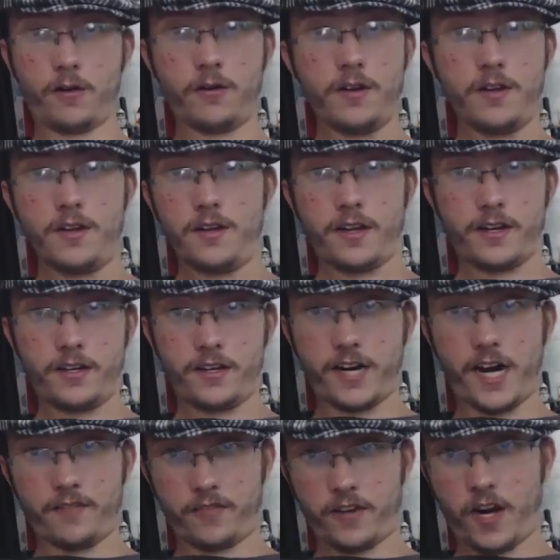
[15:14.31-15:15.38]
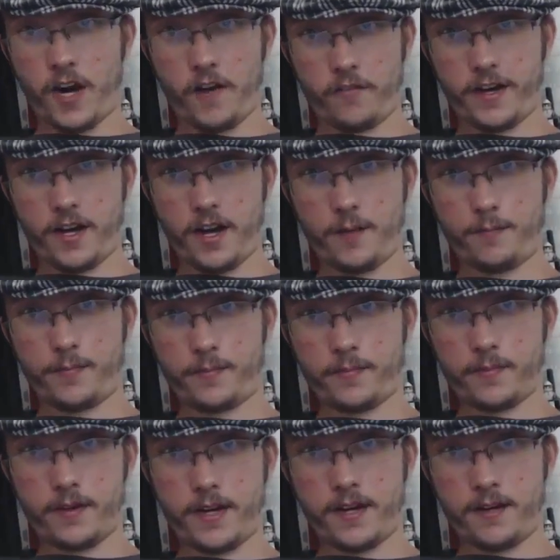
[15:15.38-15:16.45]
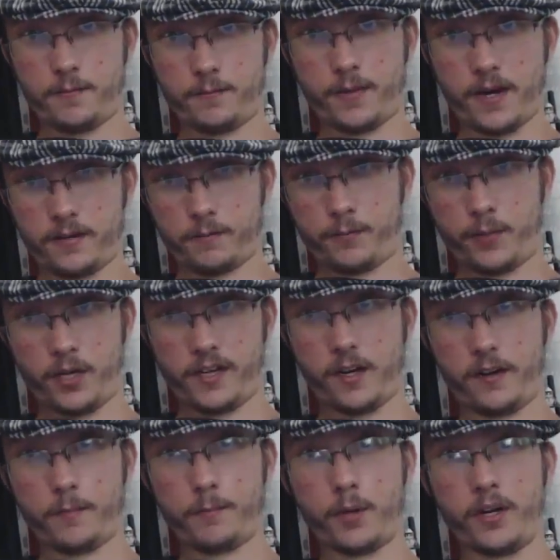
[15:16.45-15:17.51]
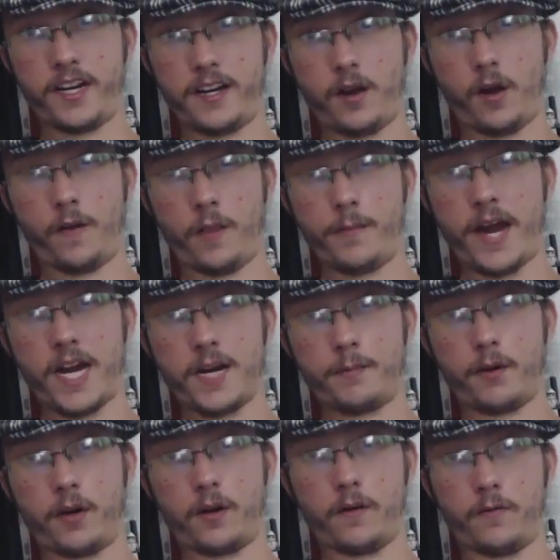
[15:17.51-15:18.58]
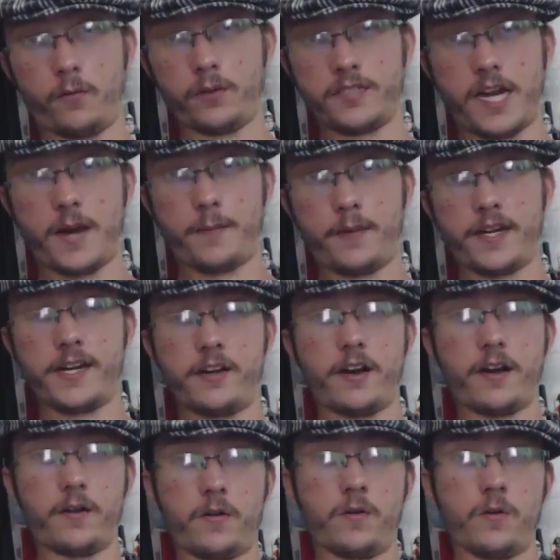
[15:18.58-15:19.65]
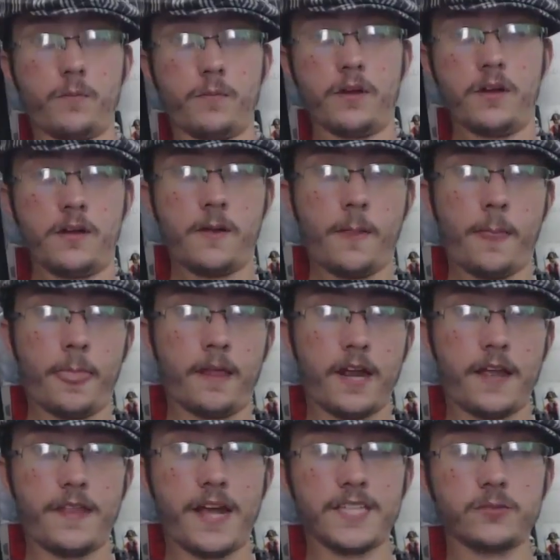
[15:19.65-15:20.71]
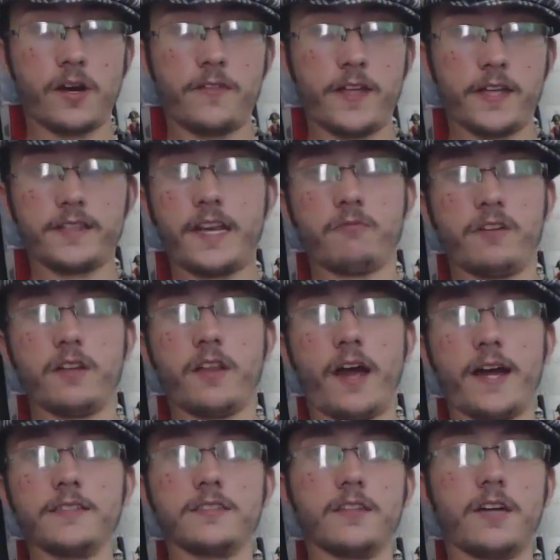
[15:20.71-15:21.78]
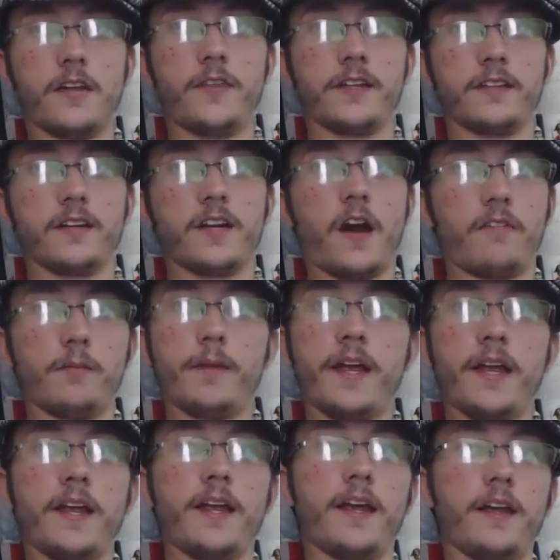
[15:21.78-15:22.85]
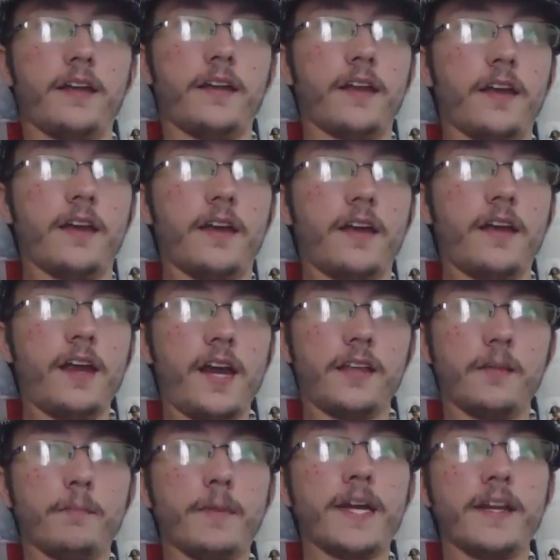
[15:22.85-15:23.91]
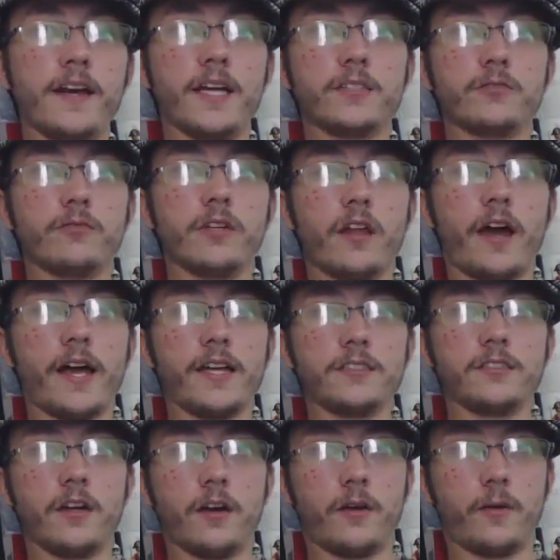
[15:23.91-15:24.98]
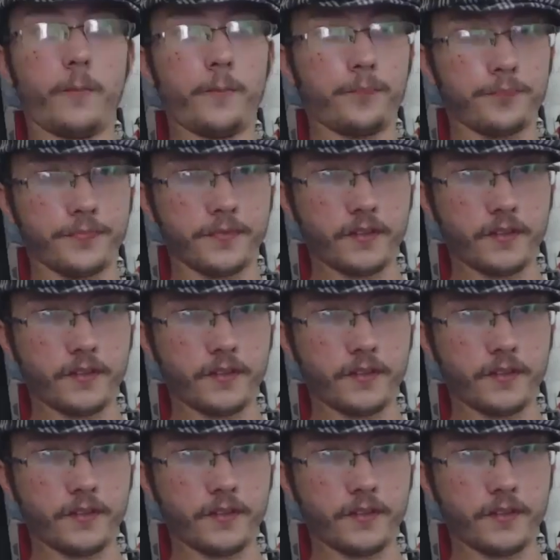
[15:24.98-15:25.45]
you know, you're kind of covering up and putting it, putting it on the back burner of what's happening here at home. And that's what I think they realize. I think the government and and the media has realized, you know,